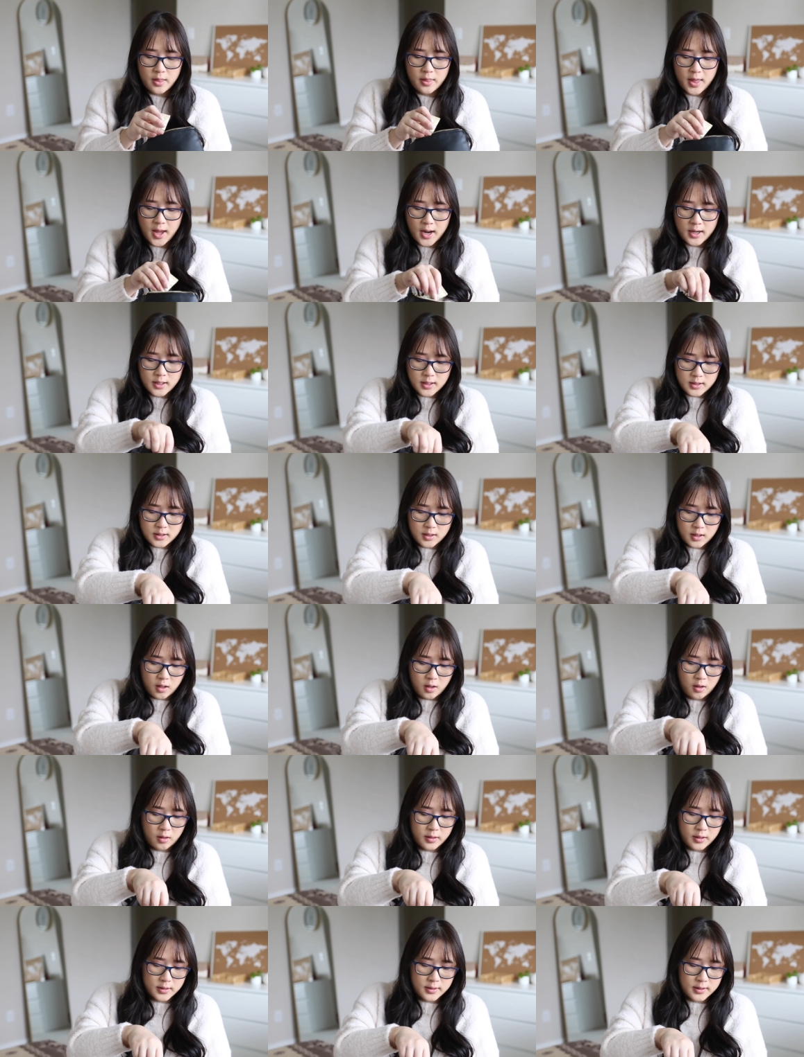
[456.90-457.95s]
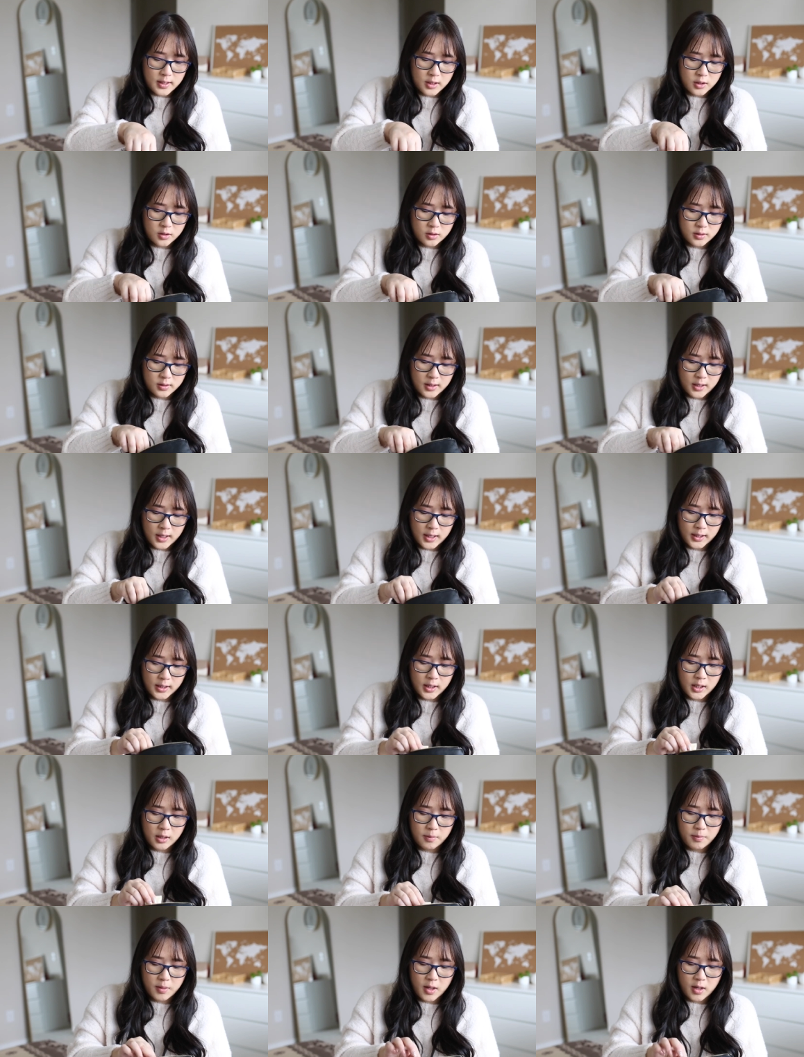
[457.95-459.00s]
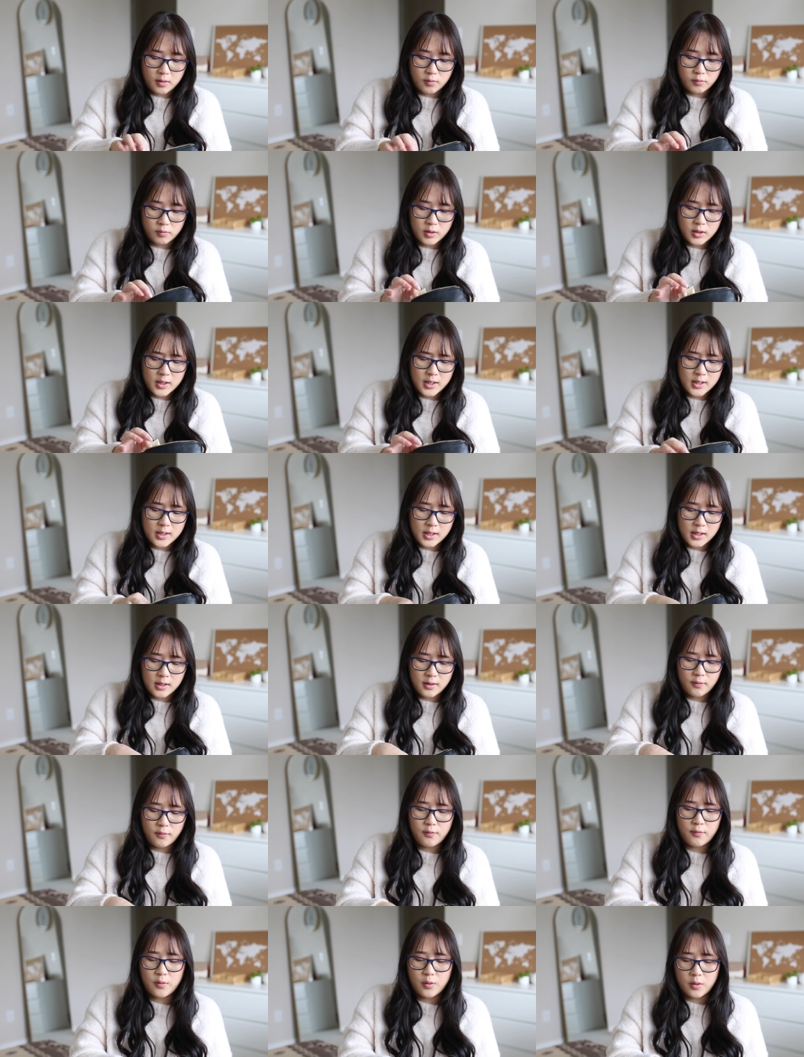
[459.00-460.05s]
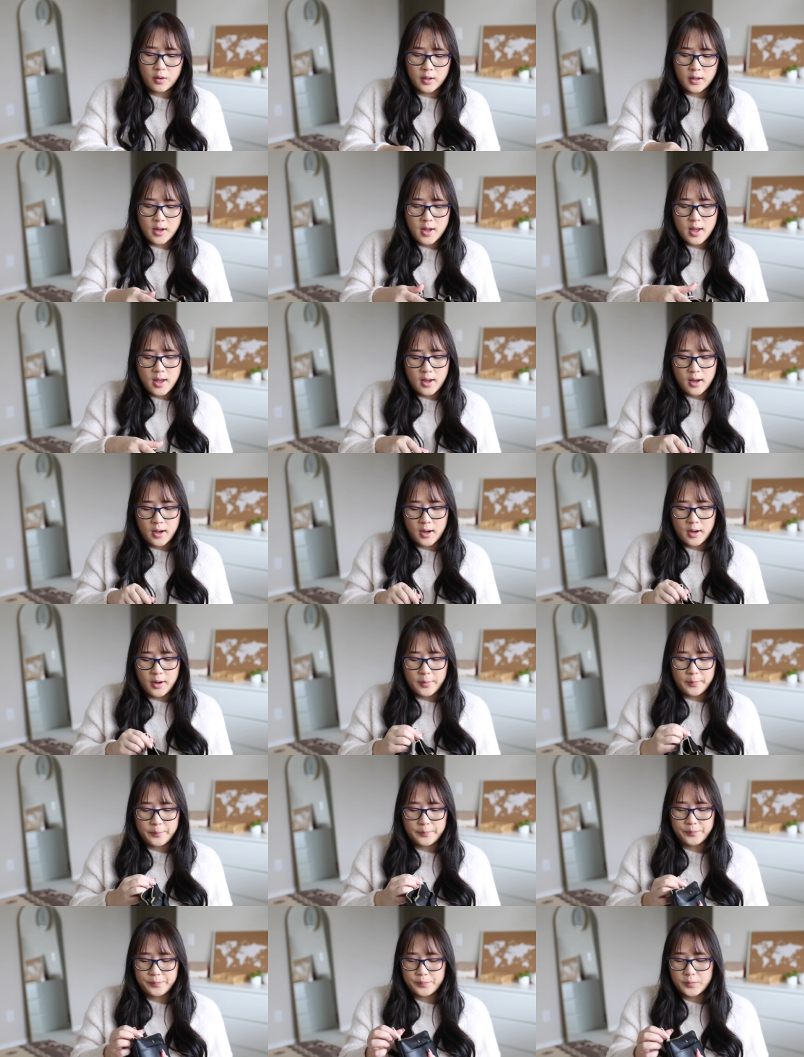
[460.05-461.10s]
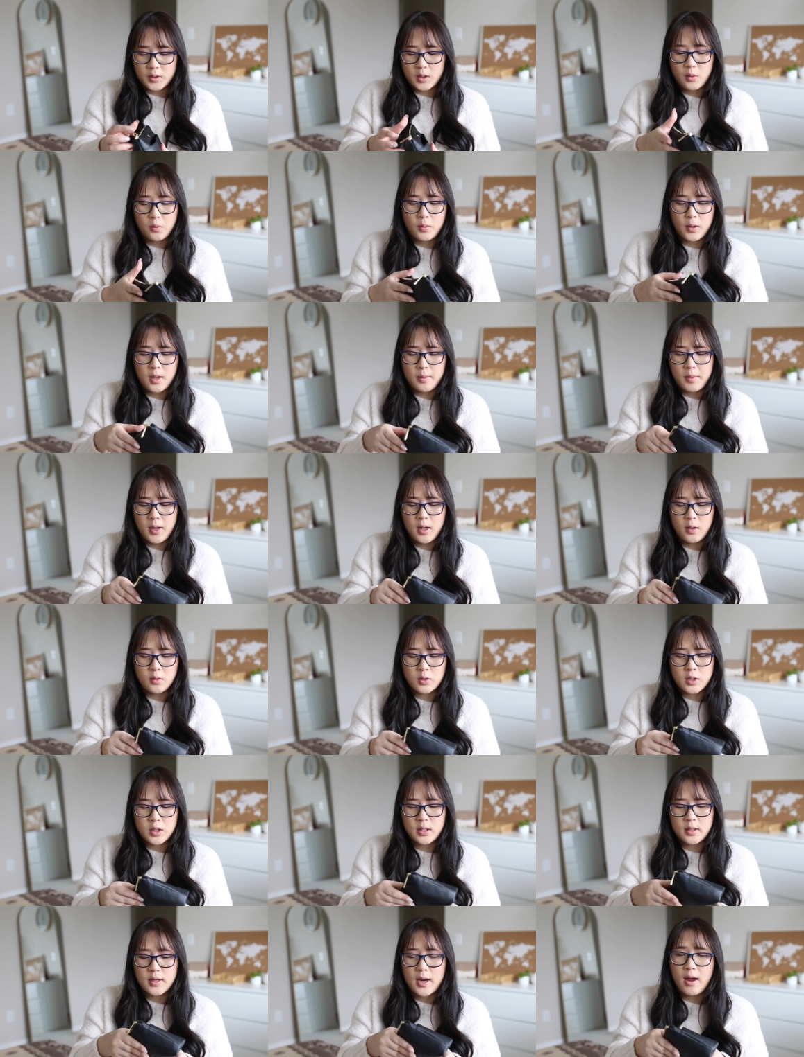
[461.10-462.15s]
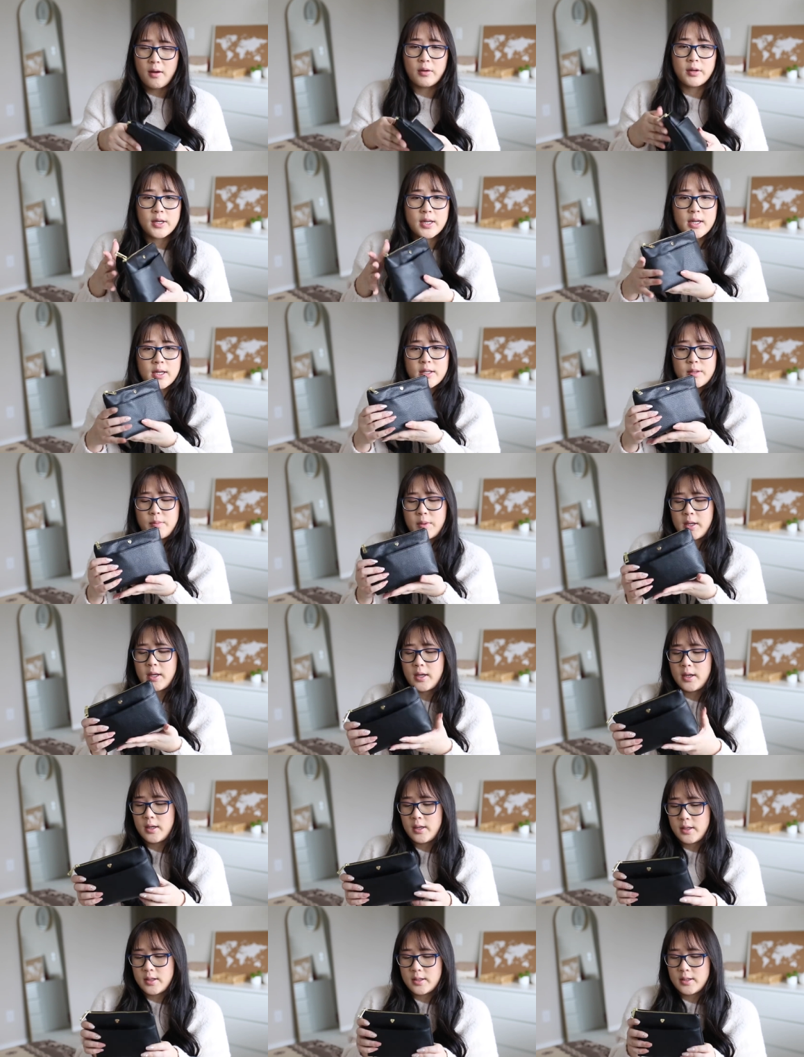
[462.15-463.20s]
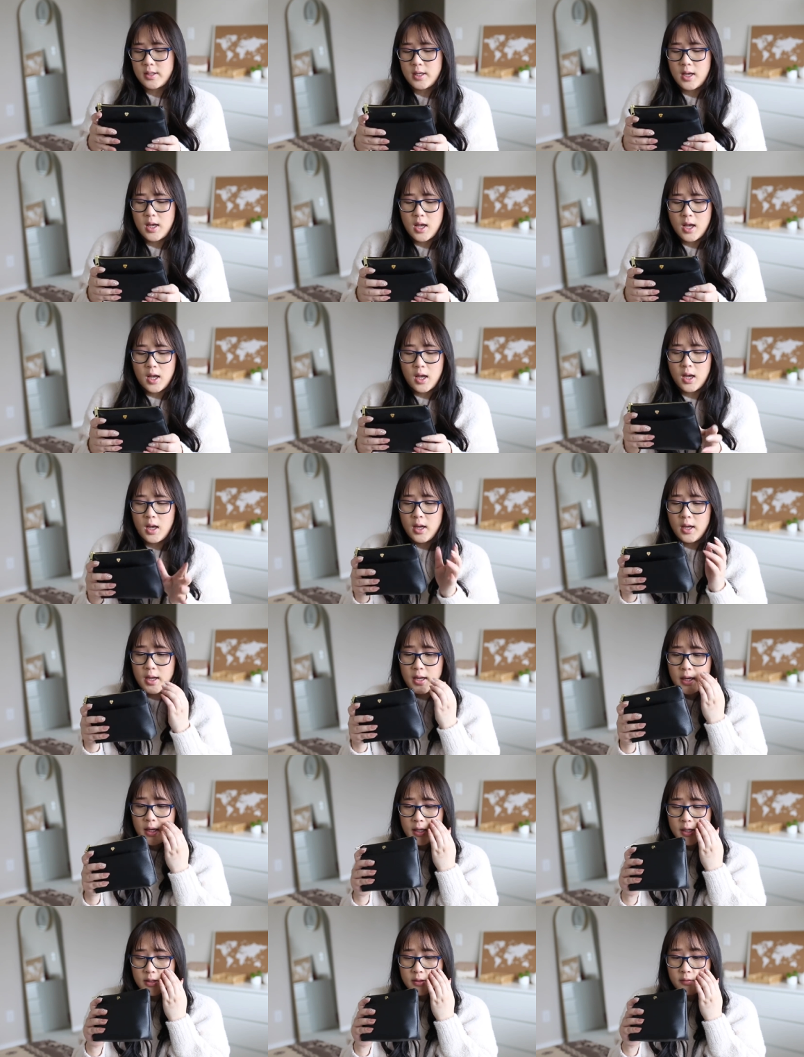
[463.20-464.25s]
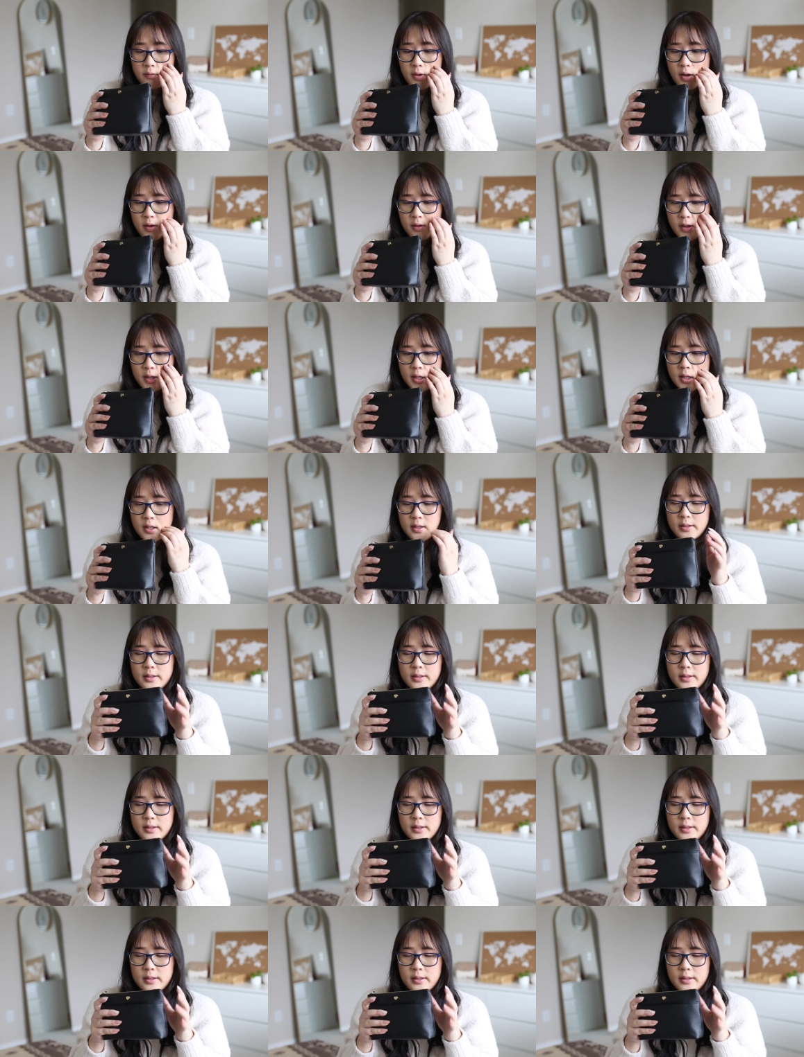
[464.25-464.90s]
that is all the essentials that I keep and really need for um, when I'm out nowadays because it is very,